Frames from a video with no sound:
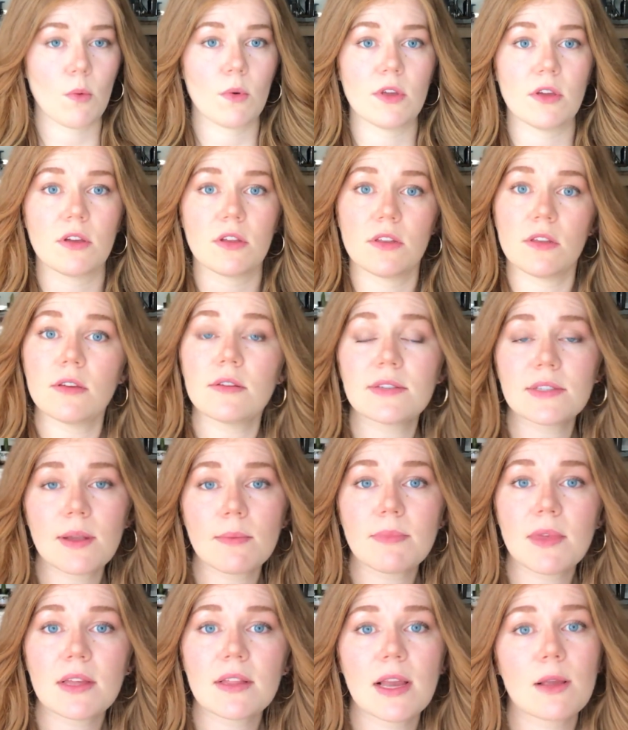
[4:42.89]
Well, you can use
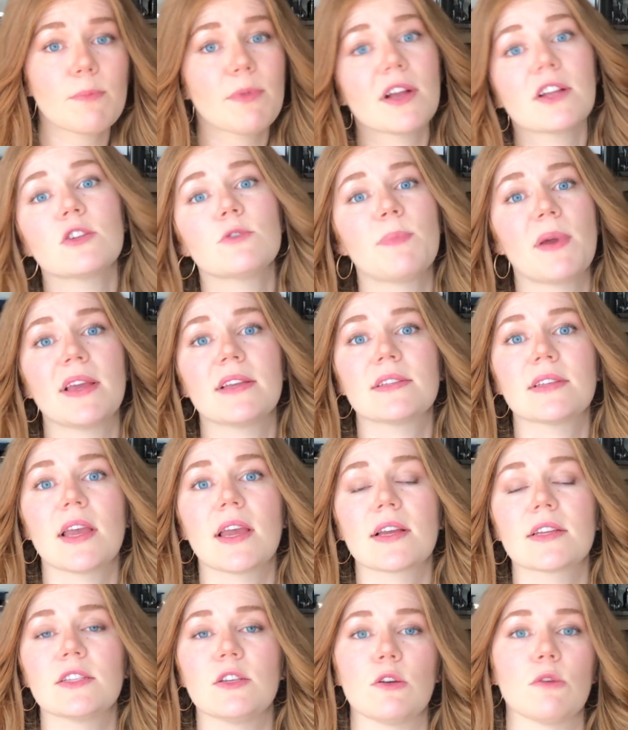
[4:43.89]
something like Branch
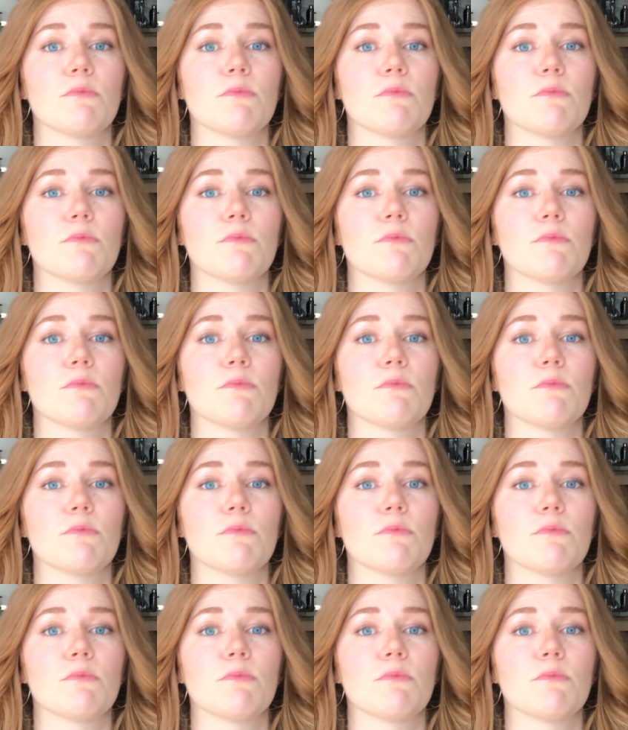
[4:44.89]
Basics.